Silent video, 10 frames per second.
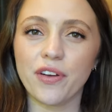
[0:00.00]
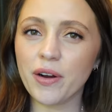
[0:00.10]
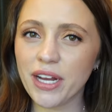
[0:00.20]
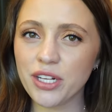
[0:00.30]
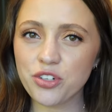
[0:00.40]

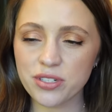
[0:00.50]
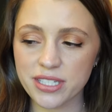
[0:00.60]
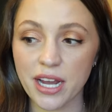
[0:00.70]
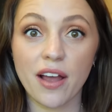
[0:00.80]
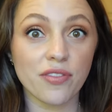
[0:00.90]
very
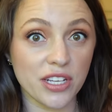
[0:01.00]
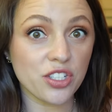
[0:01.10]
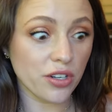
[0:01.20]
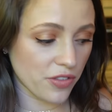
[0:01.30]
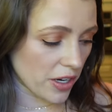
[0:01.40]
interesting.
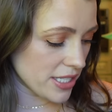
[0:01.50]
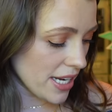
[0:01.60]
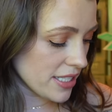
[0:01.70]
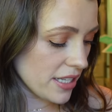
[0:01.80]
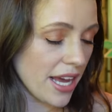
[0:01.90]
These are very
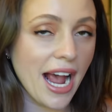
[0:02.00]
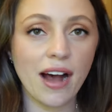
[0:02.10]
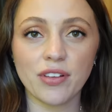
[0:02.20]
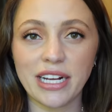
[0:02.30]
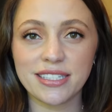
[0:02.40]
tasty. They
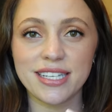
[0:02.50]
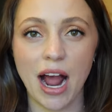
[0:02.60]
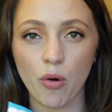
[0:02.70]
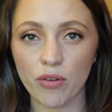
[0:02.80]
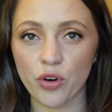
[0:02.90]
have like
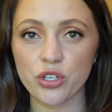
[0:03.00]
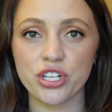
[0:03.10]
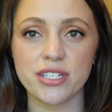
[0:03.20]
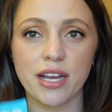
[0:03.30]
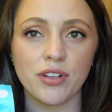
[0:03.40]
sour
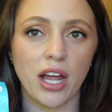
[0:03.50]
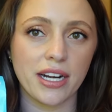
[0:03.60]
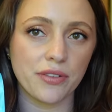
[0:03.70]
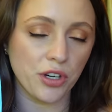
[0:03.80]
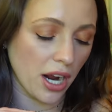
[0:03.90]
versions. They have a
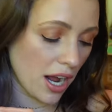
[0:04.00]
lot of different